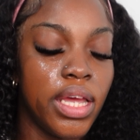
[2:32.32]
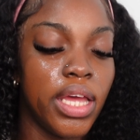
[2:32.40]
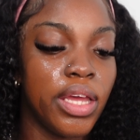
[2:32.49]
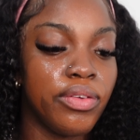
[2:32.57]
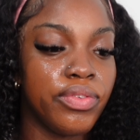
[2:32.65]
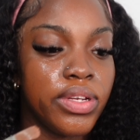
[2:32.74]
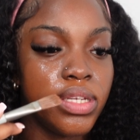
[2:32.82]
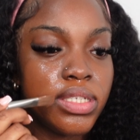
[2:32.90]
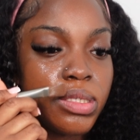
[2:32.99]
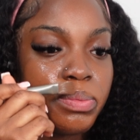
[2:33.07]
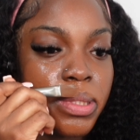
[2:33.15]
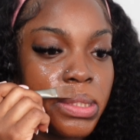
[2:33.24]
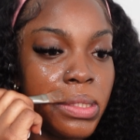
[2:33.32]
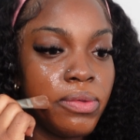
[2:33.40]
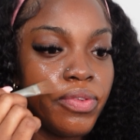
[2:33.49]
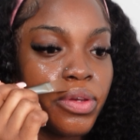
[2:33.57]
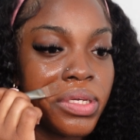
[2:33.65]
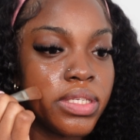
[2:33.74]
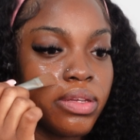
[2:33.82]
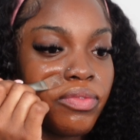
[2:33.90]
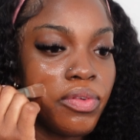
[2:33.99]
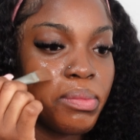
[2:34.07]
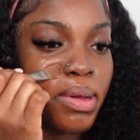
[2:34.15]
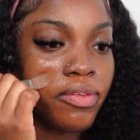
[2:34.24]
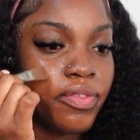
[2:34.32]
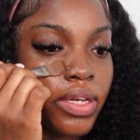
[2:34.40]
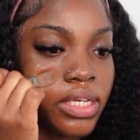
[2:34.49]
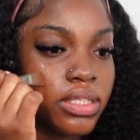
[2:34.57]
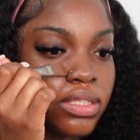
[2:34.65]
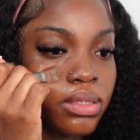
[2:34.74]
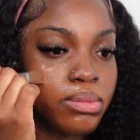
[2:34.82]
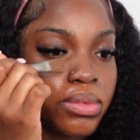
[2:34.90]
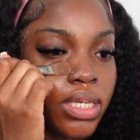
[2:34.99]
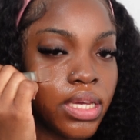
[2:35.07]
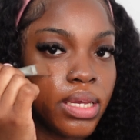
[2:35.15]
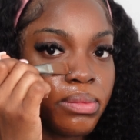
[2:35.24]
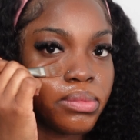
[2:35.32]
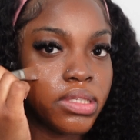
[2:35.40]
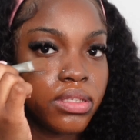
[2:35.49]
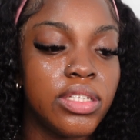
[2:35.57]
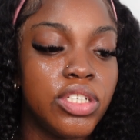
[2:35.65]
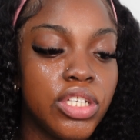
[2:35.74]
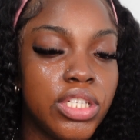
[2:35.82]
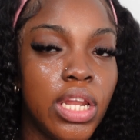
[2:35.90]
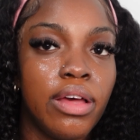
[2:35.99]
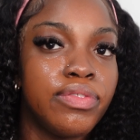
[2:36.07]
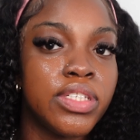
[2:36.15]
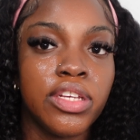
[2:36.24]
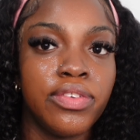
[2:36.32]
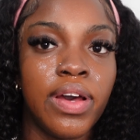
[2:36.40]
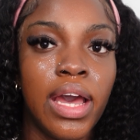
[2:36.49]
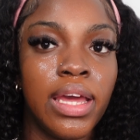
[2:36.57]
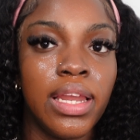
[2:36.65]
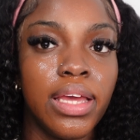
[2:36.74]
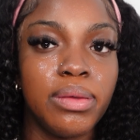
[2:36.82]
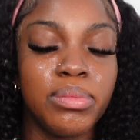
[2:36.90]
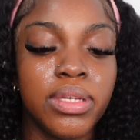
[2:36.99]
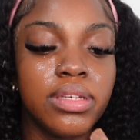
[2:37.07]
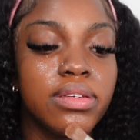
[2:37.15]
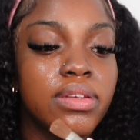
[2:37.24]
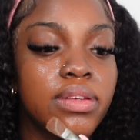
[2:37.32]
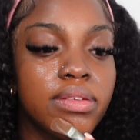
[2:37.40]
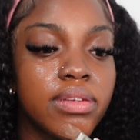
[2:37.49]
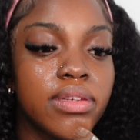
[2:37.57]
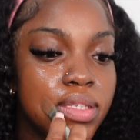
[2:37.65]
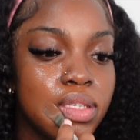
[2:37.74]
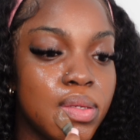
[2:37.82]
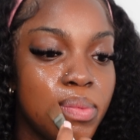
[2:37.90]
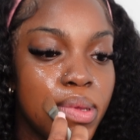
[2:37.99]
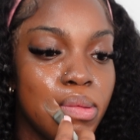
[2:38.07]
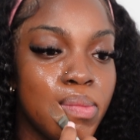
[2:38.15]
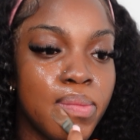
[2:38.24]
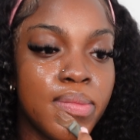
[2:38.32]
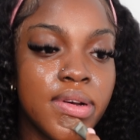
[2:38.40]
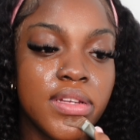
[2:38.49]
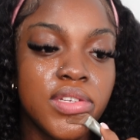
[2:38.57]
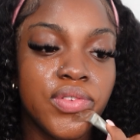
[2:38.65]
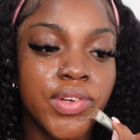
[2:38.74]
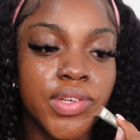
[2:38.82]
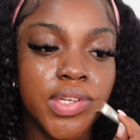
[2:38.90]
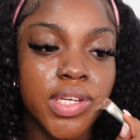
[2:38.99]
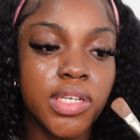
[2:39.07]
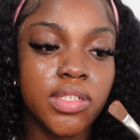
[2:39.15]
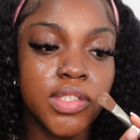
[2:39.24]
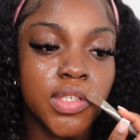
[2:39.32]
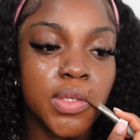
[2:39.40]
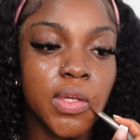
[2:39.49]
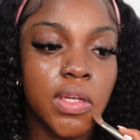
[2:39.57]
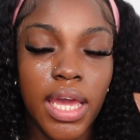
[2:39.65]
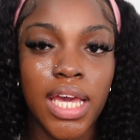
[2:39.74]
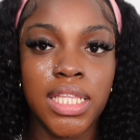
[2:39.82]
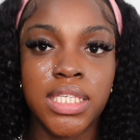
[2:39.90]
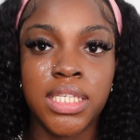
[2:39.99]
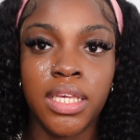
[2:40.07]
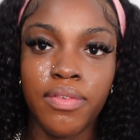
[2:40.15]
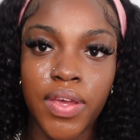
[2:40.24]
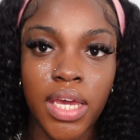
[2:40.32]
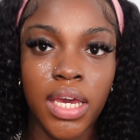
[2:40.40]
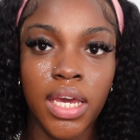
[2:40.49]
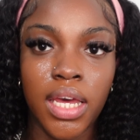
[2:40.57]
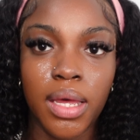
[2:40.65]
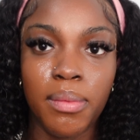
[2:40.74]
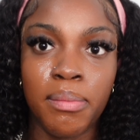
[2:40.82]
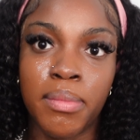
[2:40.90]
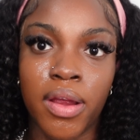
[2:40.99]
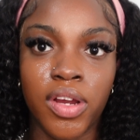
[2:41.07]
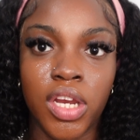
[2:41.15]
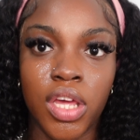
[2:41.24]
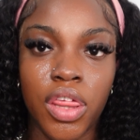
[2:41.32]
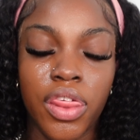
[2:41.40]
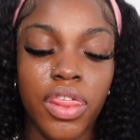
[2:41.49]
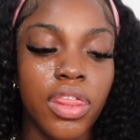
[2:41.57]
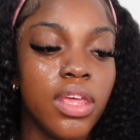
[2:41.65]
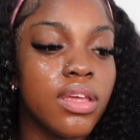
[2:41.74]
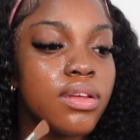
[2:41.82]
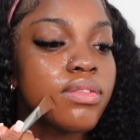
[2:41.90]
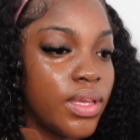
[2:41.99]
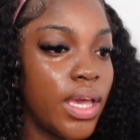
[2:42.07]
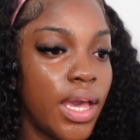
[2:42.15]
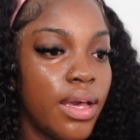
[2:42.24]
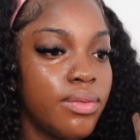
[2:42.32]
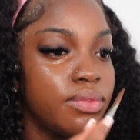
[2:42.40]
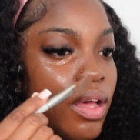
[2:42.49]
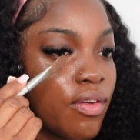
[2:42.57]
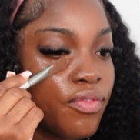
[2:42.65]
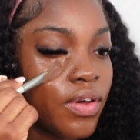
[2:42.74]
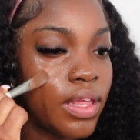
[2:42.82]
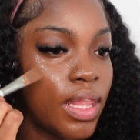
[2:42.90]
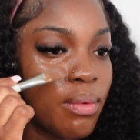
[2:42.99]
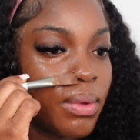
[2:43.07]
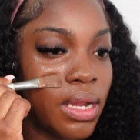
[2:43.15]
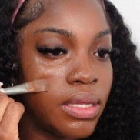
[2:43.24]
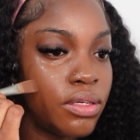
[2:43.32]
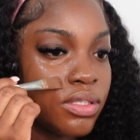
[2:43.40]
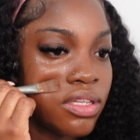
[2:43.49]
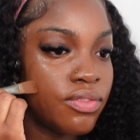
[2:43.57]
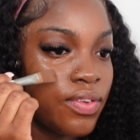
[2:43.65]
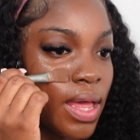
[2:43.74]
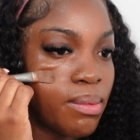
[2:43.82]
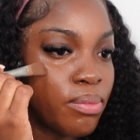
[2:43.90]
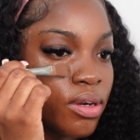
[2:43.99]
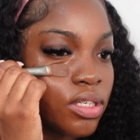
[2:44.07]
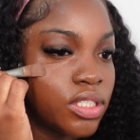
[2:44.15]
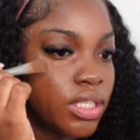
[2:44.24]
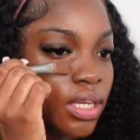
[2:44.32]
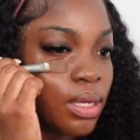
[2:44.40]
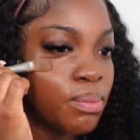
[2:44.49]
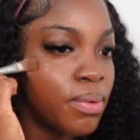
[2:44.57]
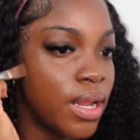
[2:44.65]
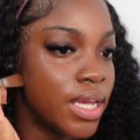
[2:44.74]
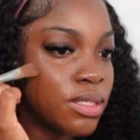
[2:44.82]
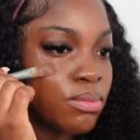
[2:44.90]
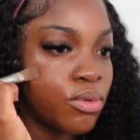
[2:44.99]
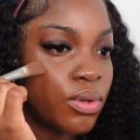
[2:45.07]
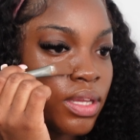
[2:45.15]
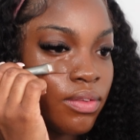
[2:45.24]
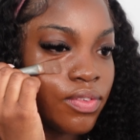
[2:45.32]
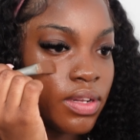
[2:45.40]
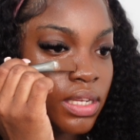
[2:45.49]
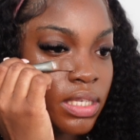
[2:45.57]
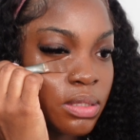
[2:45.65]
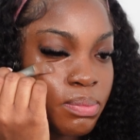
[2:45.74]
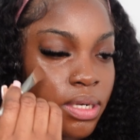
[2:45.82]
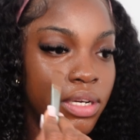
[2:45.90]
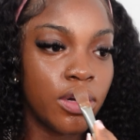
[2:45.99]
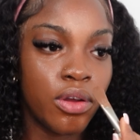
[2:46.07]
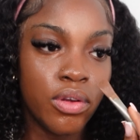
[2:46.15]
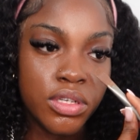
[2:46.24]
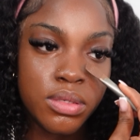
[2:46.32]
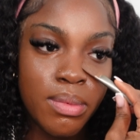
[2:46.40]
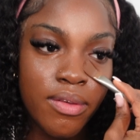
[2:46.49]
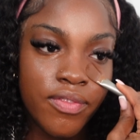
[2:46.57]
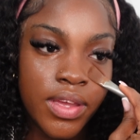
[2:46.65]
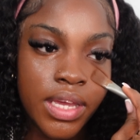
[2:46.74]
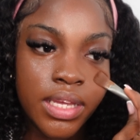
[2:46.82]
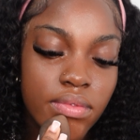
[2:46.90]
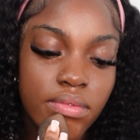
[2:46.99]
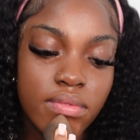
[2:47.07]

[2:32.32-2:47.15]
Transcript: It really just be defocusing from my face sometimes. It just loves to violate me. This is a bit much foundation. It's giving Meredith. Yeah, I find that when I use this flat brush, it applies more evenly spread across my face.